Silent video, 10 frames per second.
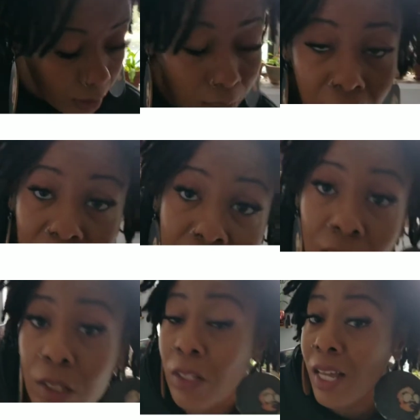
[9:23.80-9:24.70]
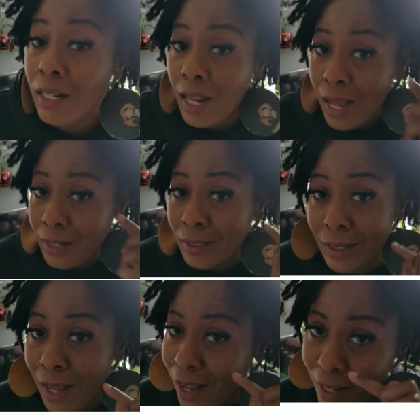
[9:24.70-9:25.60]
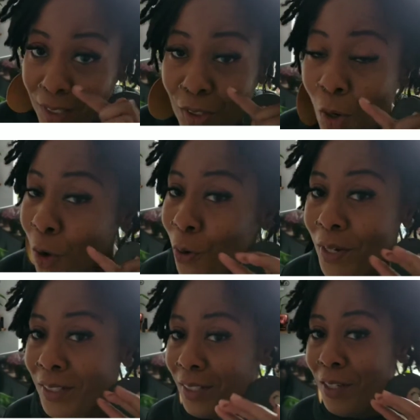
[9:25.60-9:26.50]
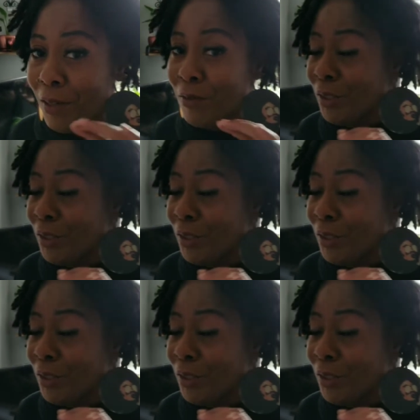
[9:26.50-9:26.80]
I tell you, that lash always gives